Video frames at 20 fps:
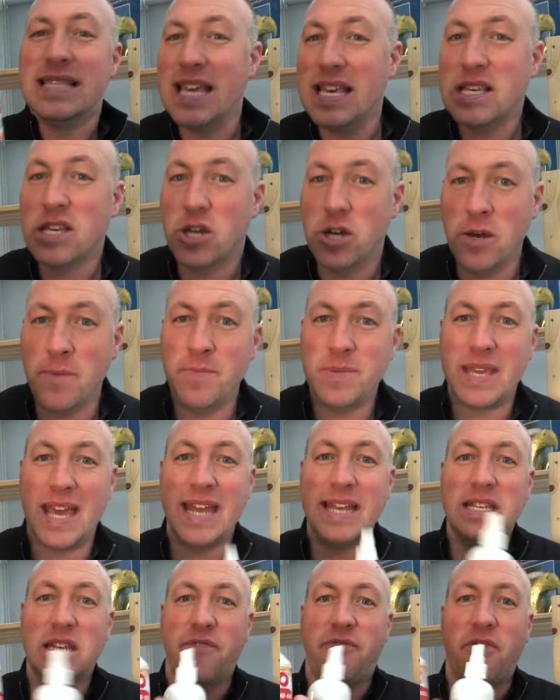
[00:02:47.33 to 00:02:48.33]
This comes
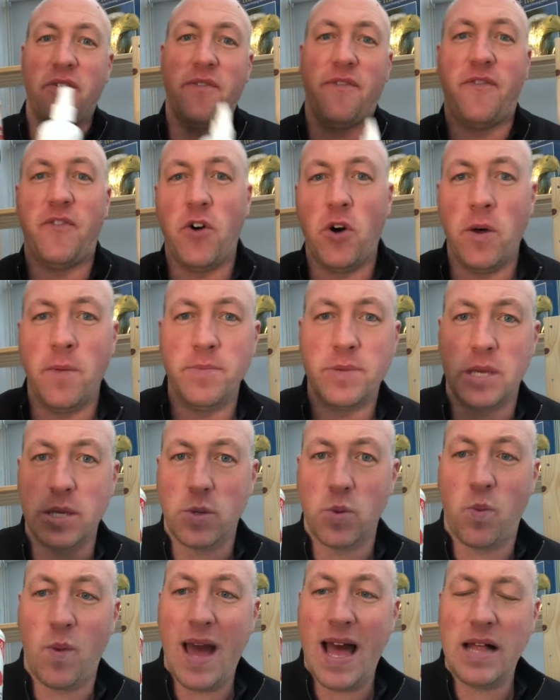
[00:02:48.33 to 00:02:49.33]
in different forms
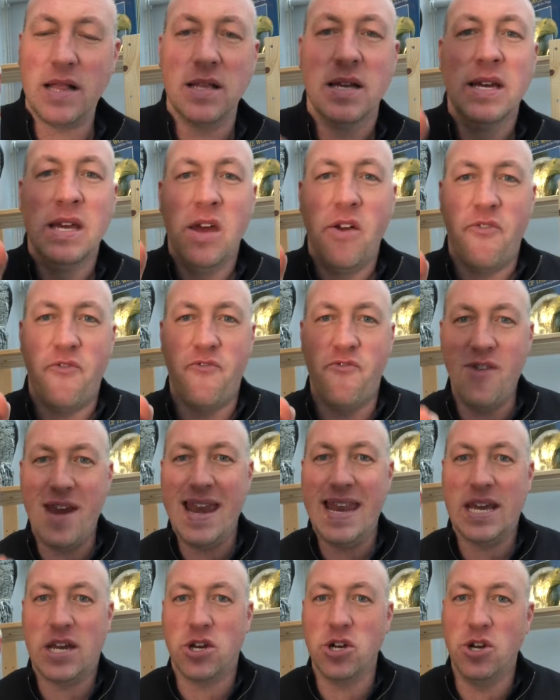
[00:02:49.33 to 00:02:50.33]
as well.
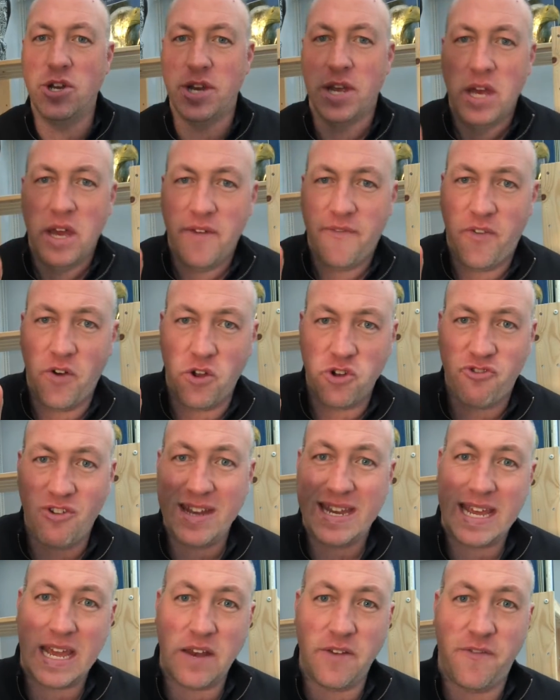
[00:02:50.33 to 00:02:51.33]
Really good for
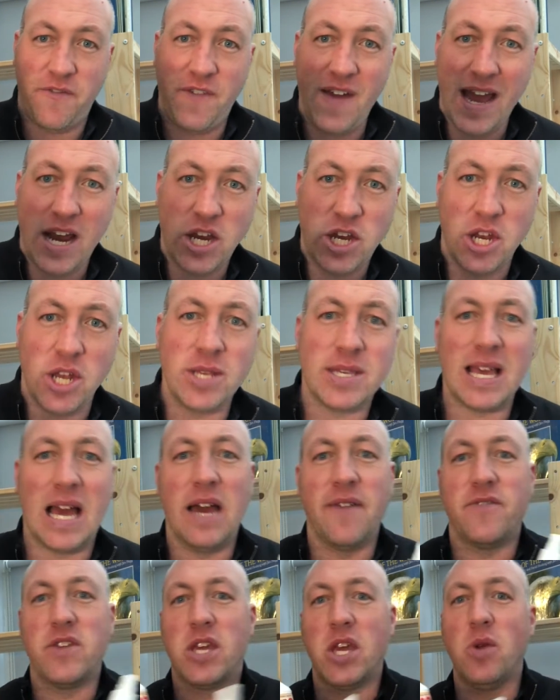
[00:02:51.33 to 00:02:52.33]
treating infections.
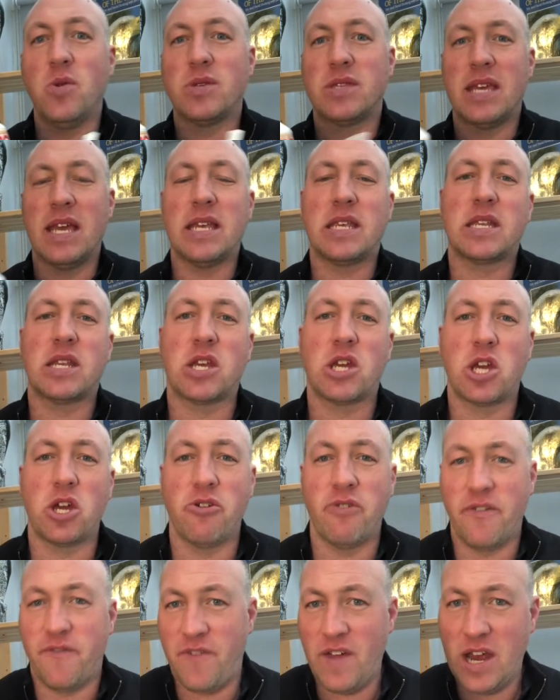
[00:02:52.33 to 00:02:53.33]
I've used this to
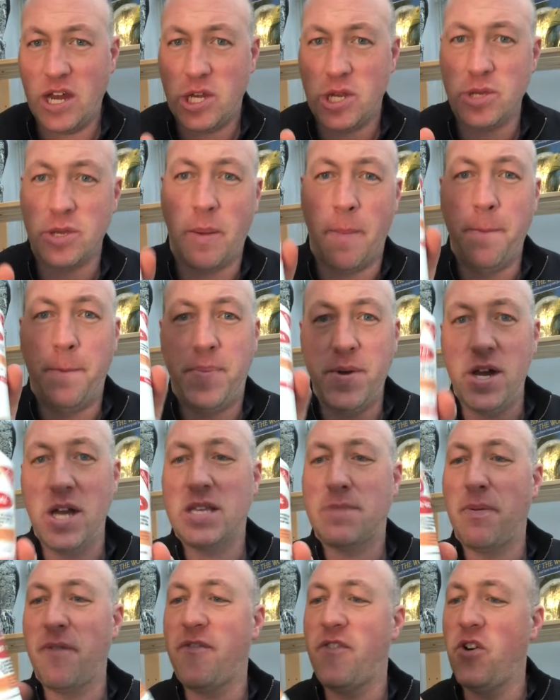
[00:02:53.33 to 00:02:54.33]
cure infections on
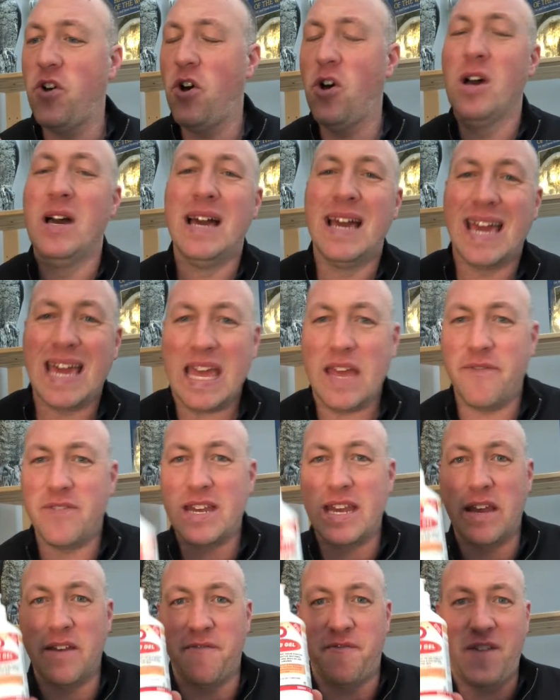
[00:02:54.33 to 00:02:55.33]
birds before, even
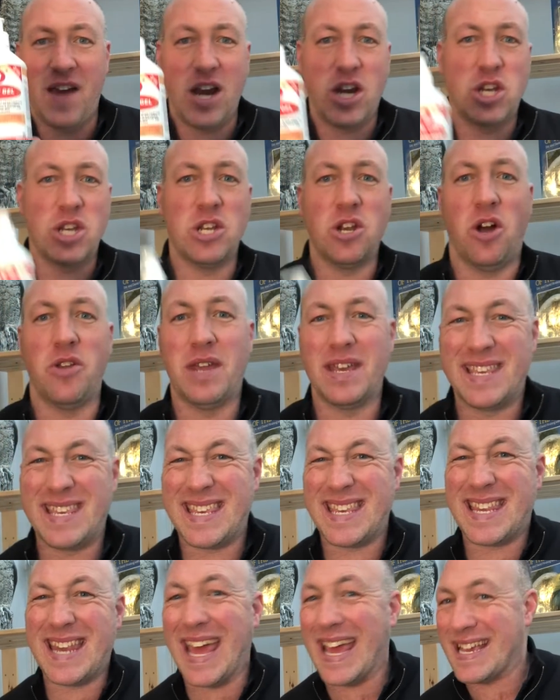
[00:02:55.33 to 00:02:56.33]
an infection on a
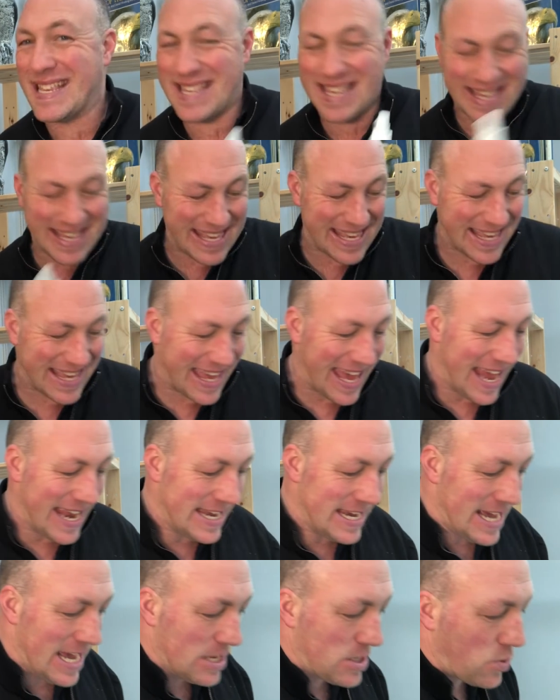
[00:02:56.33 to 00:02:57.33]
snake's
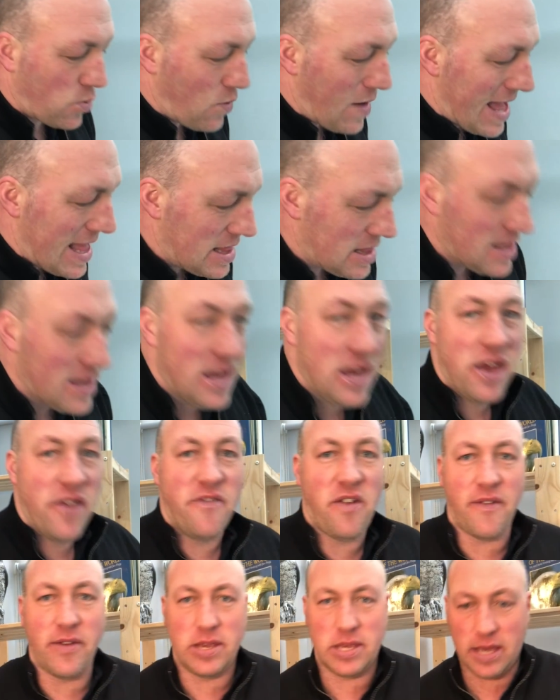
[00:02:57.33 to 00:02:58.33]
skin as well,
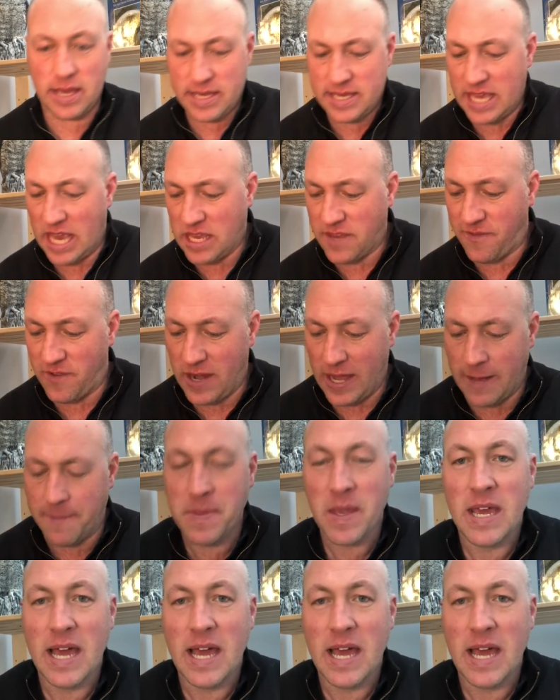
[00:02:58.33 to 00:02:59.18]
very successfully.